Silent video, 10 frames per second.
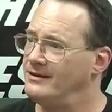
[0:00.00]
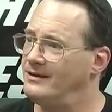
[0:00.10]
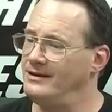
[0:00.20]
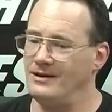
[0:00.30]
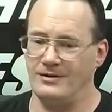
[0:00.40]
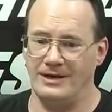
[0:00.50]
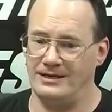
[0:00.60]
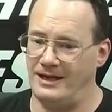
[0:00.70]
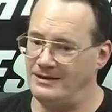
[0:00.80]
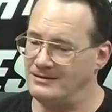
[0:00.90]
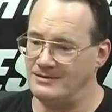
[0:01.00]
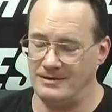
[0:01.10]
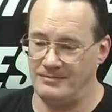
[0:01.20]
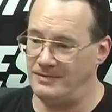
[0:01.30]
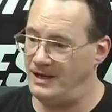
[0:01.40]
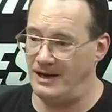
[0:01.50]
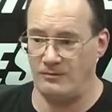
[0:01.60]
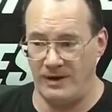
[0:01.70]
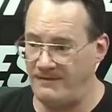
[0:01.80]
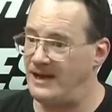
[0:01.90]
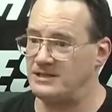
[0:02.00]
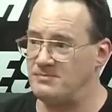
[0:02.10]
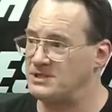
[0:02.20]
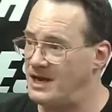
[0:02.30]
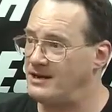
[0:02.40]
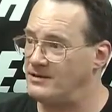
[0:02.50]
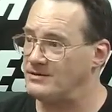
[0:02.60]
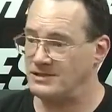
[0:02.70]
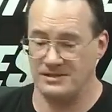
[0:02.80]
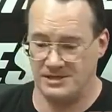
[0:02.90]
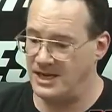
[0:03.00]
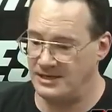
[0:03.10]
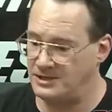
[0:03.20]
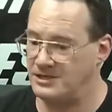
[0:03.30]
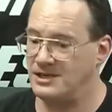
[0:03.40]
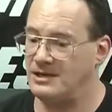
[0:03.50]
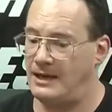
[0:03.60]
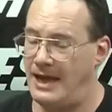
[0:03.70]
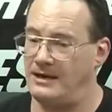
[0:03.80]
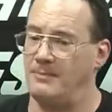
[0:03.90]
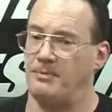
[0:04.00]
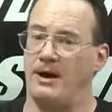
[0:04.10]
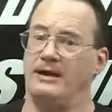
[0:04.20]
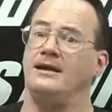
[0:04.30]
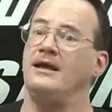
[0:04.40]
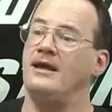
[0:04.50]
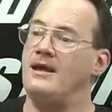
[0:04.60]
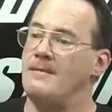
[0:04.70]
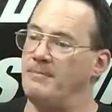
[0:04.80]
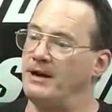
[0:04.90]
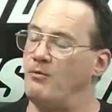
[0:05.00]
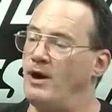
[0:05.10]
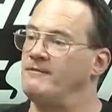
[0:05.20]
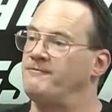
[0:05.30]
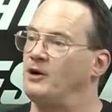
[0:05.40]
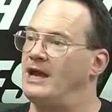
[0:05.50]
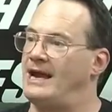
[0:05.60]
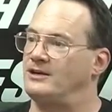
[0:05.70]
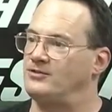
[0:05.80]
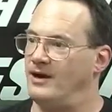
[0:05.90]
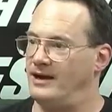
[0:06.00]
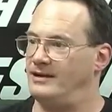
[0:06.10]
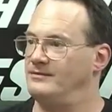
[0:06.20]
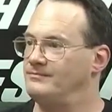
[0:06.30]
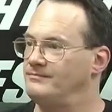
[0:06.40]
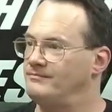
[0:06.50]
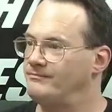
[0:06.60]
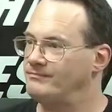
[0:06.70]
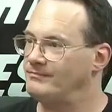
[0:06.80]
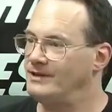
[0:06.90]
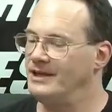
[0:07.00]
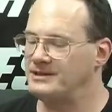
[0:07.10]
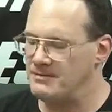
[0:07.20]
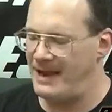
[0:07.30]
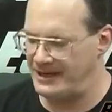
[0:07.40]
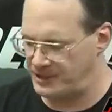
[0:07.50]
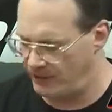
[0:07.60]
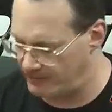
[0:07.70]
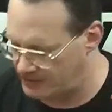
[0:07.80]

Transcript: And we've had some stinkers because things just didn't line up right, but it wasn't for lack of trying. Get the match over.